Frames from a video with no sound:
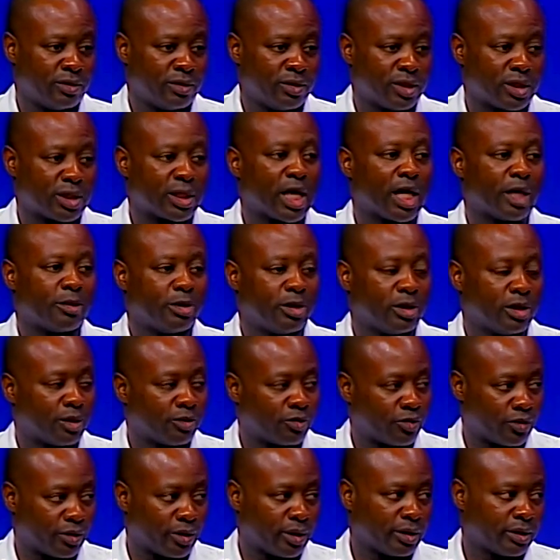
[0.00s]
you just got to be
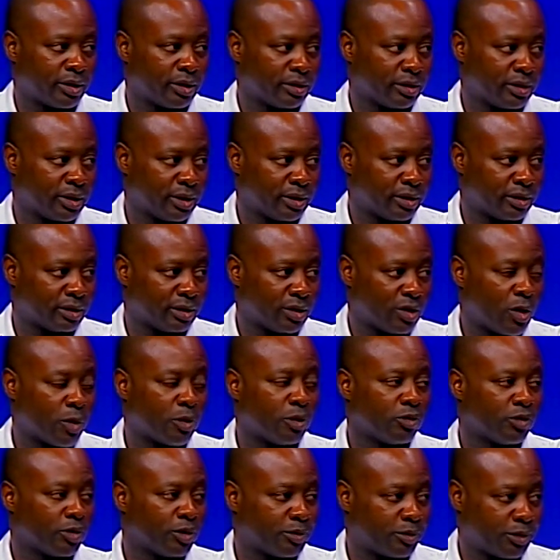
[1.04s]
upfront and
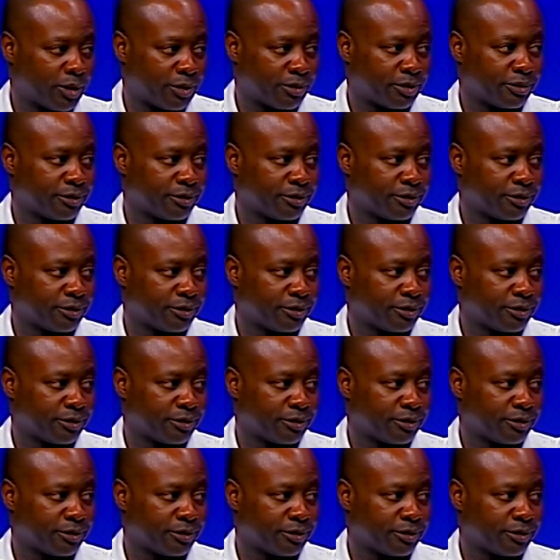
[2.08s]
open with people.